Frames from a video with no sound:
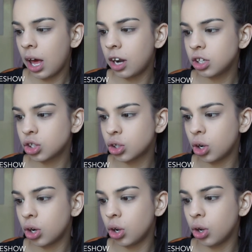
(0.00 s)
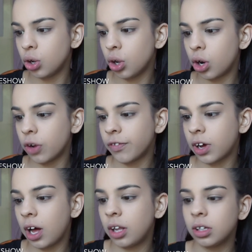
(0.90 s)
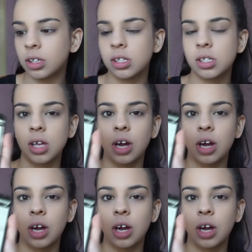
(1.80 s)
and it's got a lot of colours.